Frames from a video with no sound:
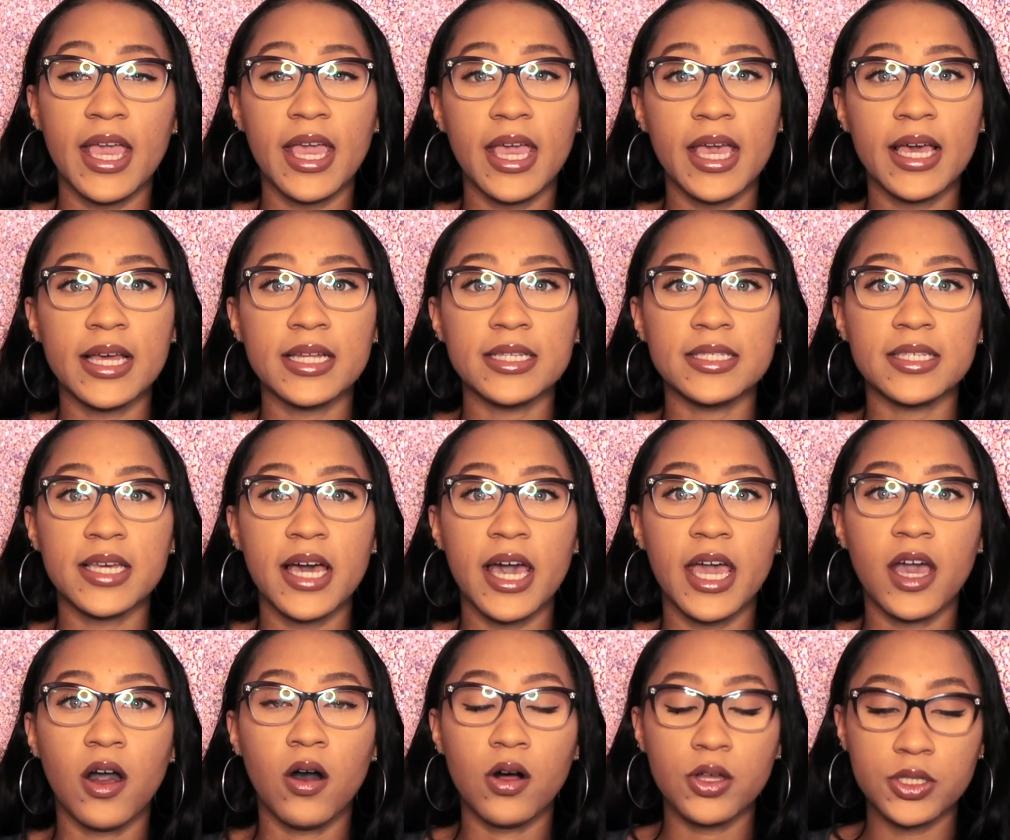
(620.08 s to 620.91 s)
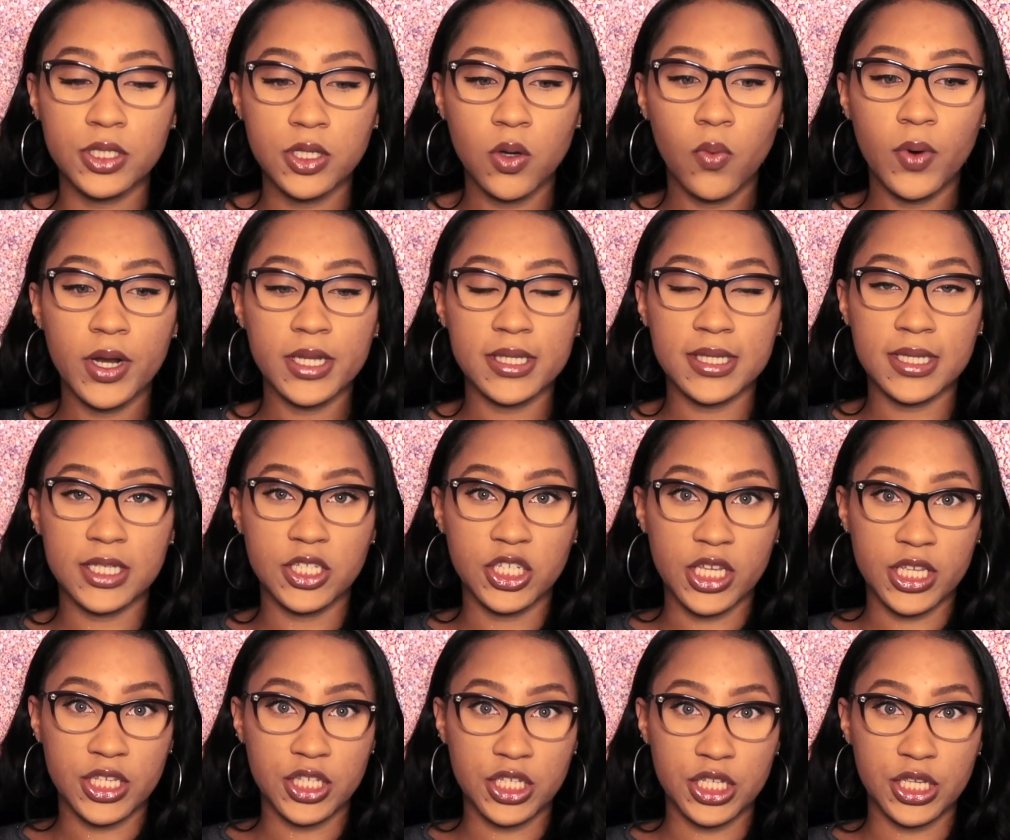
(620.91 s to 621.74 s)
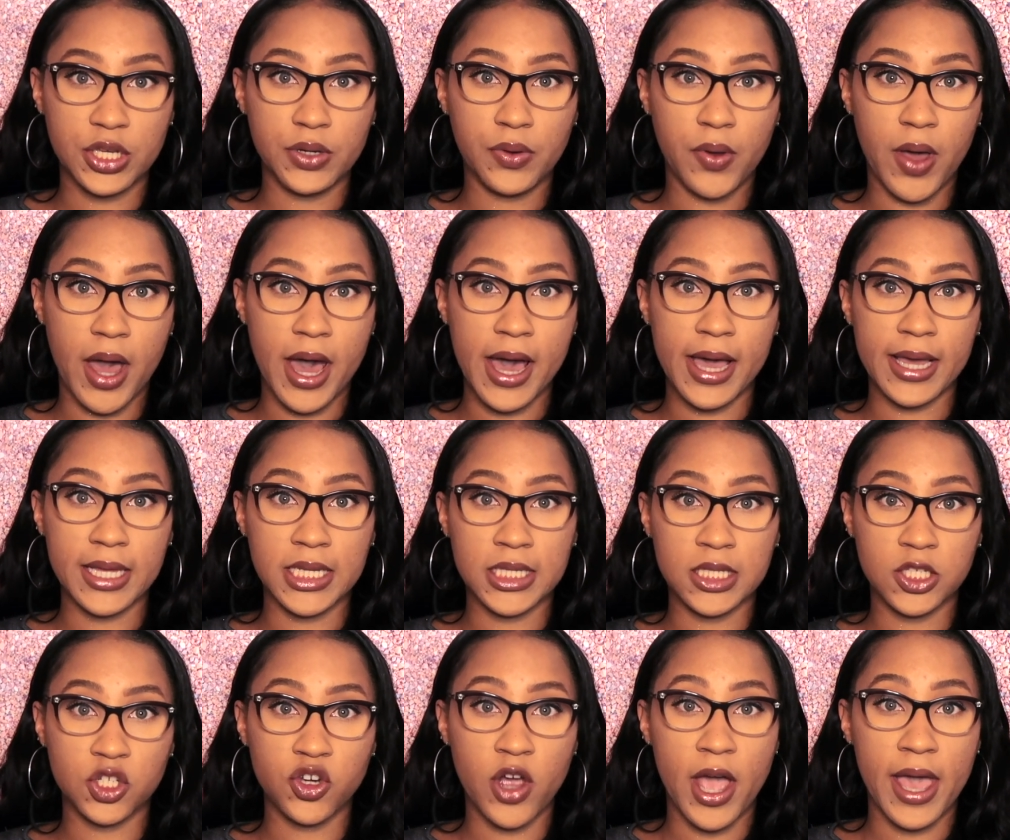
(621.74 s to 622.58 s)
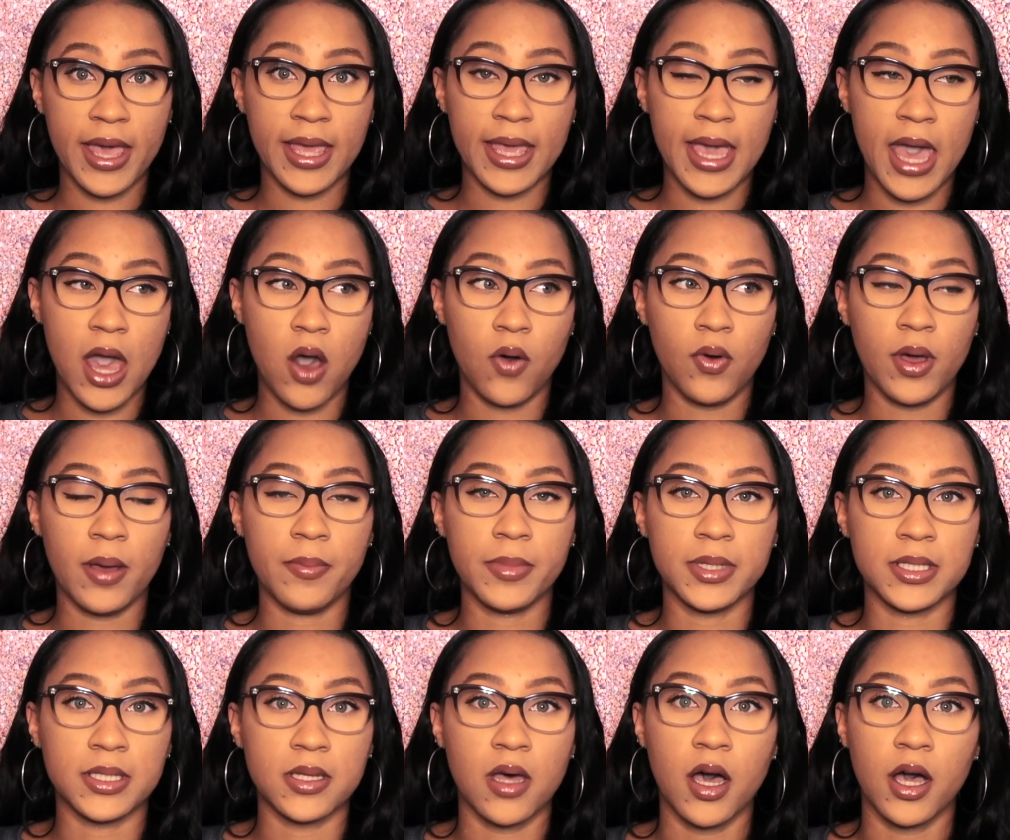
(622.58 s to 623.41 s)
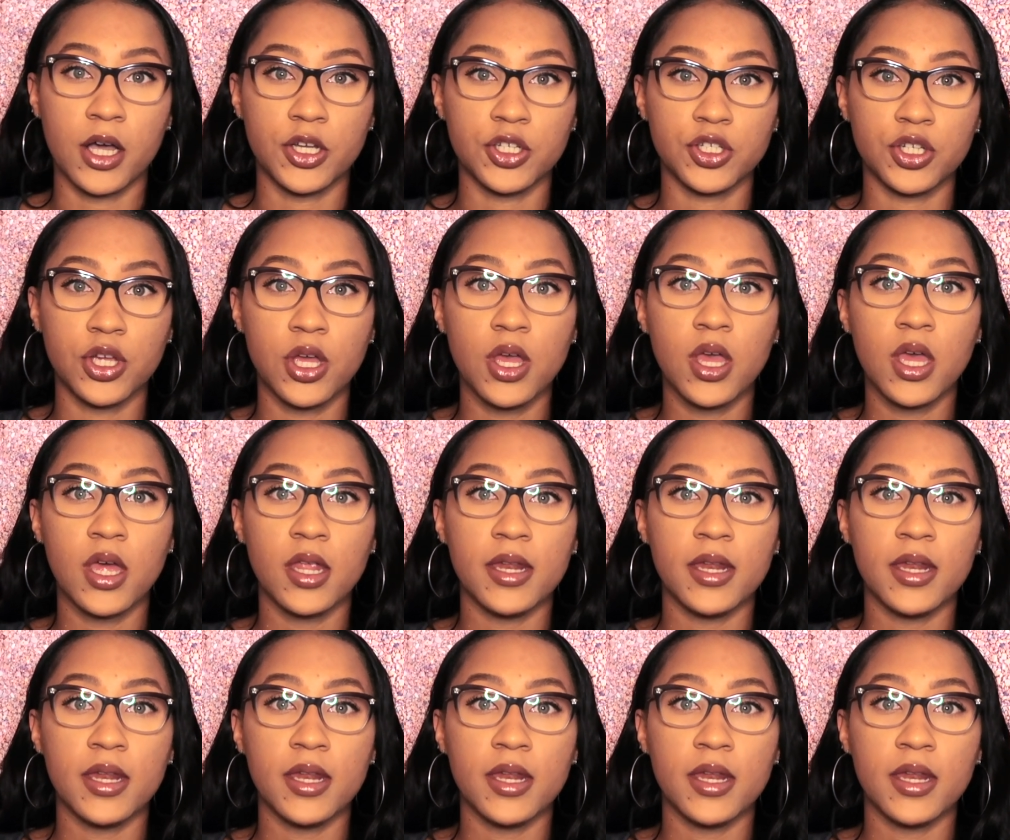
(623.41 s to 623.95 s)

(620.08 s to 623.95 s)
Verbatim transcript: And I also want to suggest to you guys trying out a massage.